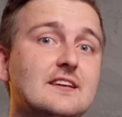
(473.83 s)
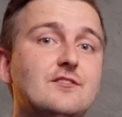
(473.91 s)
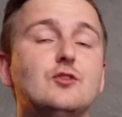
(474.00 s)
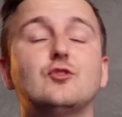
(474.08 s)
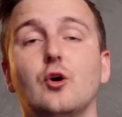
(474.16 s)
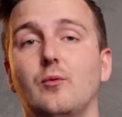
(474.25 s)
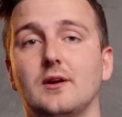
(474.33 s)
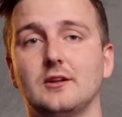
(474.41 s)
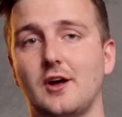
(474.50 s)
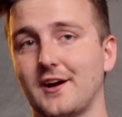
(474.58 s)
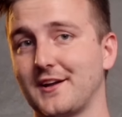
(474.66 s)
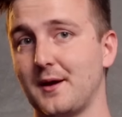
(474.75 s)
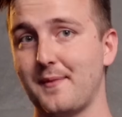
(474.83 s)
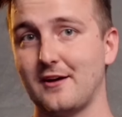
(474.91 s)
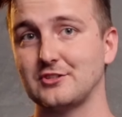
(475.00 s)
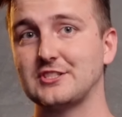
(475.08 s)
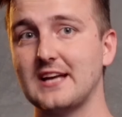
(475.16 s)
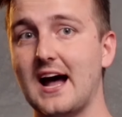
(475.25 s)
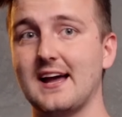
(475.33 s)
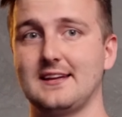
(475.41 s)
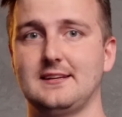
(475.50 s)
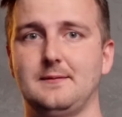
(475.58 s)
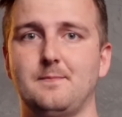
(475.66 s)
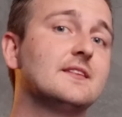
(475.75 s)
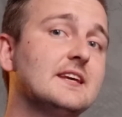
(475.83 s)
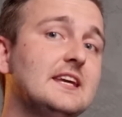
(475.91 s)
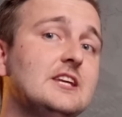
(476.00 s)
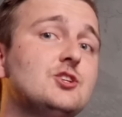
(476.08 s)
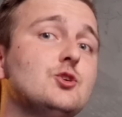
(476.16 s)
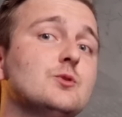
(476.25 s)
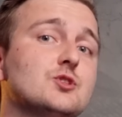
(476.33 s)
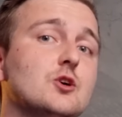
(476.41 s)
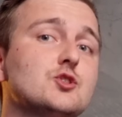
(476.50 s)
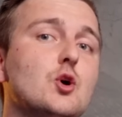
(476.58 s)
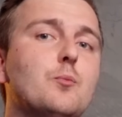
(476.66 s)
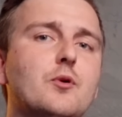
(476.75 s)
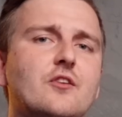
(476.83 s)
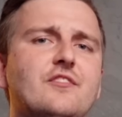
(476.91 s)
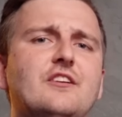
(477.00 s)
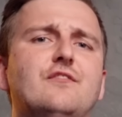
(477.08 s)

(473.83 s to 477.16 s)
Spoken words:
if you don't want to lock it up outside. The E2 is also perfect